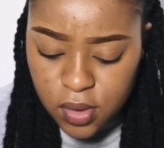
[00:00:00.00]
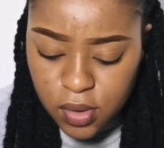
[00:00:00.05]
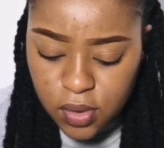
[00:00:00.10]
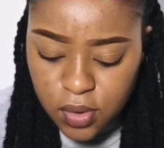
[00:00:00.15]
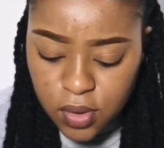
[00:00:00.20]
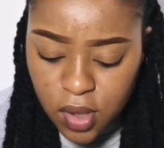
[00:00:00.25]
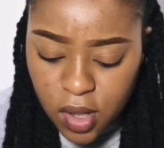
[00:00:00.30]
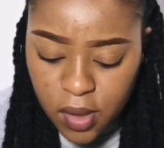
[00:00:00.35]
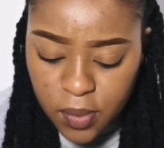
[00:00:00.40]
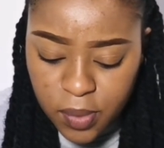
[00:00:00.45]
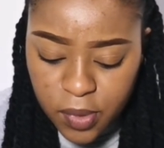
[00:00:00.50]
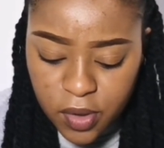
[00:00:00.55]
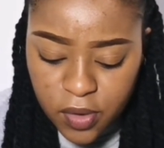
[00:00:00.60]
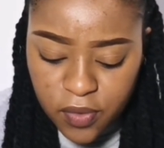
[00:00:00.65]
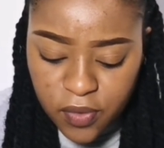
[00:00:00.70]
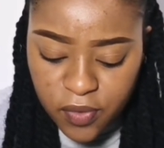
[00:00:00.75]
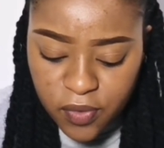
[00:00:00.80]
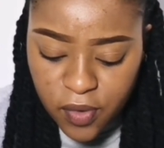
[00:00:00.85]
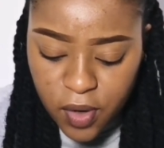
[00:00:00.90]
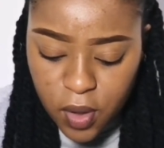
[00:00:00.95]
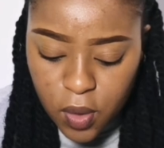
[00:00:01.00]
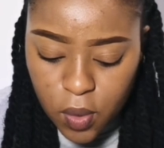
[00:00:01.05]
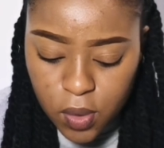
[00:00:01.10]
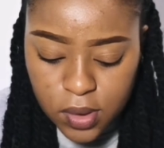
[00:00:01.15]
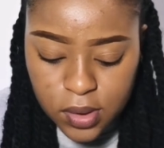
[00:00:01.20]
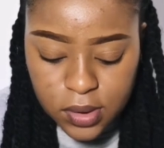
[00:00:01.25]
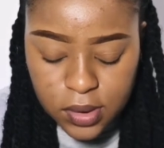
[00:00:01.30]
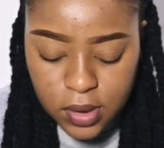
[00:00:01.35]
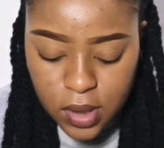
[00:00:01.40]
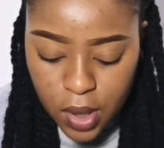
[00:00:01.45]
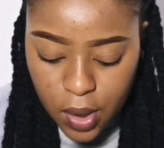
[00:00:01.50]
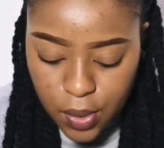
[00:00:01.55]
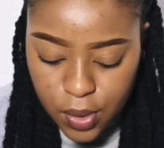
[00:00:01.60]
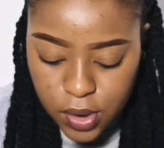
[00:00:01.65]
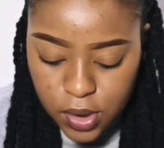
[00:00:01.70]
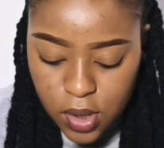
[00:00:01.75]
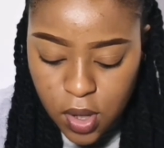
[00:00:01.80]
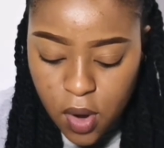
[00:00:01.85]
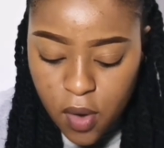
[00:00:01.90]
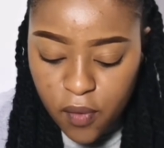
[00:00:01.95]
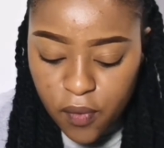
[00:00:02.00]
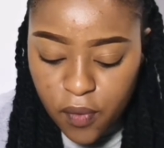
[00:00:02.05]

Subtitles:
Do not be afraid or discouraged,